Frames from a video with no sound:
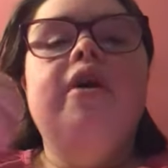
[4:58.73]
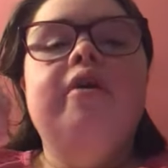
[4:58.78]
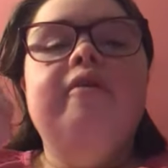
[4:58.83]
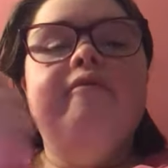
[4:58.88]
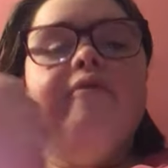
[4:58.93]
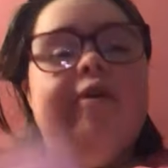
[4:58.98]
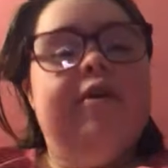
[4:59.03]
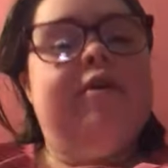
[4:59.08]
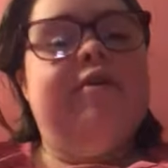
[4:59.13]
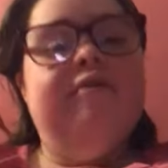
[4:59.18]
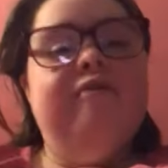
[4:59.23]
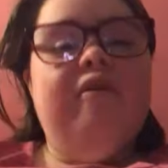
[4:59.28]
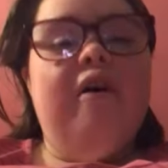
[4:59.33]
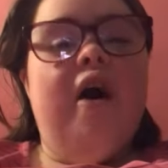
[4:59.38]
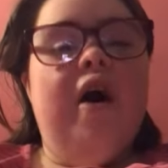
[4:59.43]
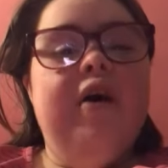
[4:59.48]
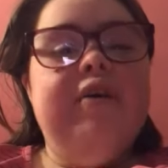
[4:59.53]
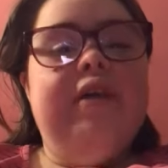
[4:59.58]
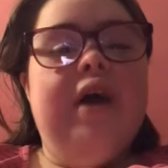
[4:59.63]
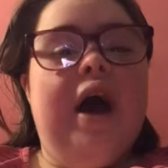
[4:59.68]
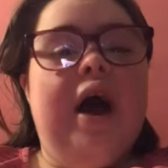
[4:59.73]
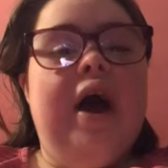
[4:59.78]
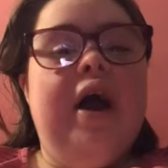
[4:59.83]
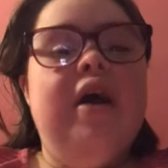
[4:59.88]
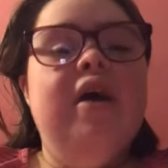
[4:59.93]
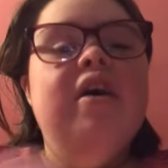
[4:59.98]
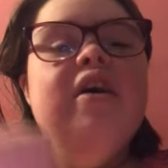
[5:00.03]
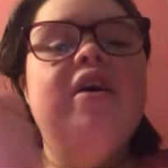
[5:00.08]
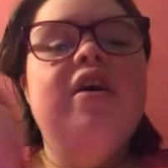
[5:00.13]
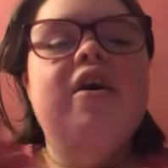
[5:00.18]
Freak of
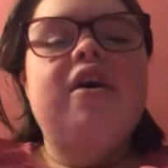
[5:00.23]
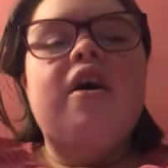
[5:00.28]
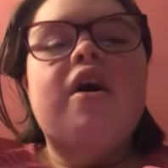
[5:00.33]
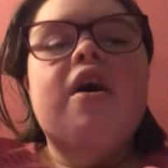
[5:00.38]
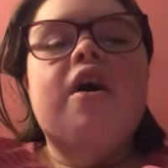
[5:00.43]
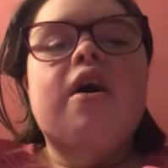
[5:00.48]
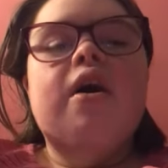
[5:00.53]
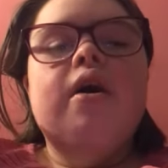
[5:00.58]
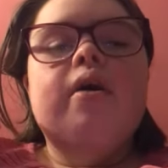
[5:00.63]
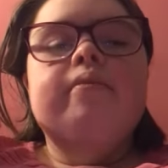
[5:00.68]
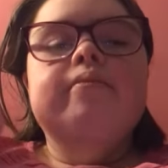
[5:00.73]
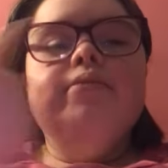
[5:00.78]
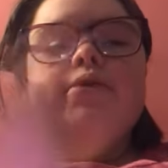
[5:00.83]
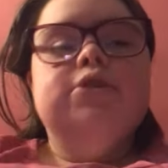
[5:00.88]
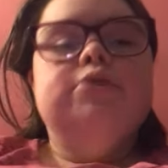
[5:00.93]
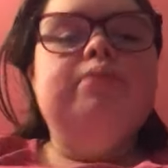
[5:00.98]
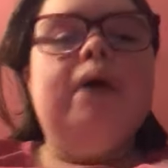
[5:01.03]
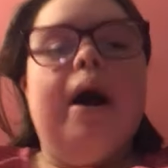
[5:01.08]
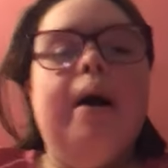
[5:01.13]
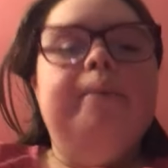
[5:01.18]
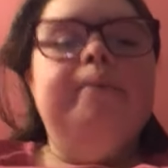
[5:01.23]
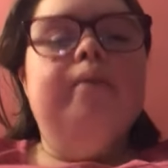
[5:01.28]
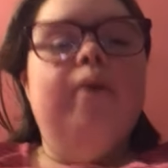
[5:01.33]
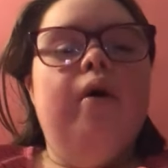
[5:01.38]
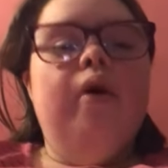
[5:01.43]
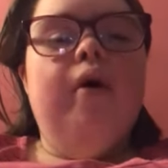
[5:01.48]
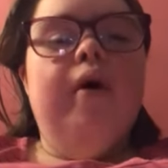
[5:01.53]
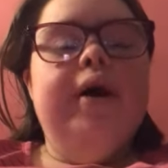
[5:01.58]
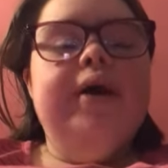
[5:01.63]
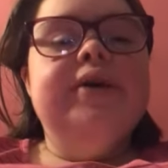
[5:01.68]
Friday. Miss
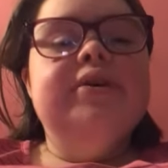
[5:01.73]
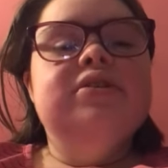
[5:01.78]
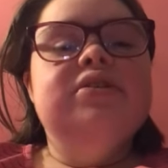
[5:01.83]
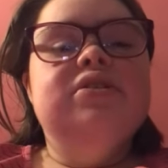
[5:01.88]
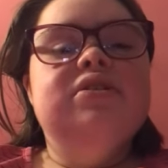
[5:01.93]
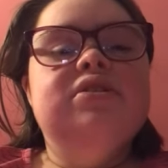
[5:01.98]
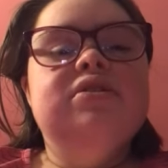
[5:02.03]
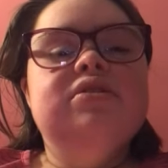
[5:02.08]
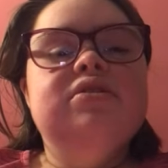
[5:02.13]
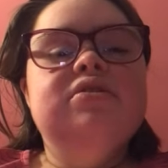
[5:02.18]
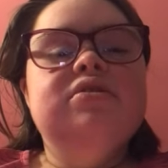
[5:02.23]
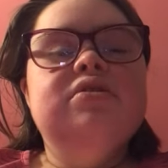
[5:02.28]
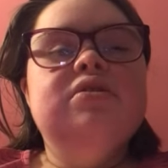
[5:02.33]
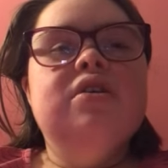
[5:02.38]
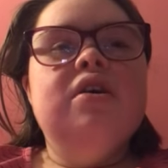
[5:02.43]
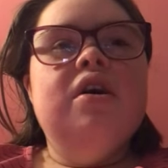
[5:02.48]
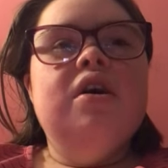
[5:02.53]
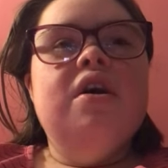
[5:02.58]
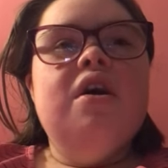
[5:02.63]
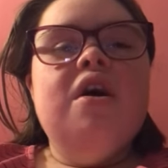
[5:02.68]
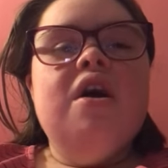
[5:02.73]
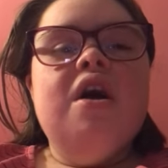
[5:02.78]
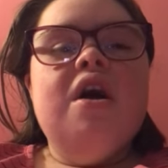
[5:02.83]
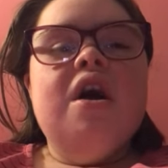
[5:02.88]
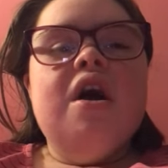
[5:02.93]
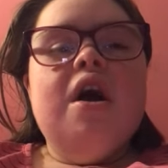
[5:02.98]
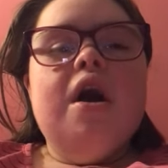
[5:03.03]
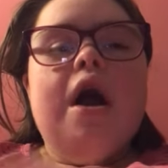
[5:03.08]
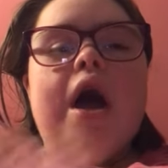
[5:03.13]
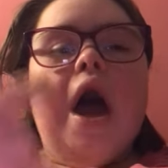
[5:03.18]
Bamboys
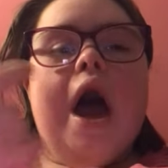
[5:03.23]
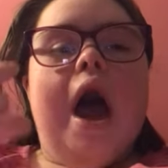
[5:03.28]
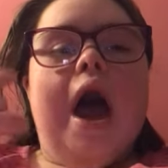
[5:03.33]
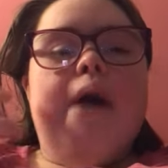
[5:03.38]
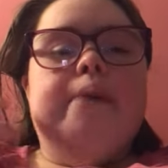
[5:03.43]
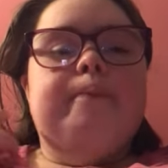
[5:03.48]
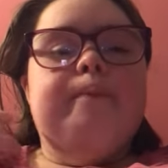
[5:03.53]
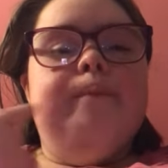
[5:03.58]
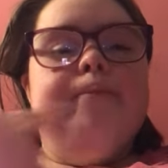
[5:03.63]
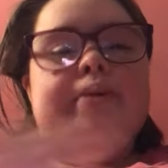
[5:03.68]
and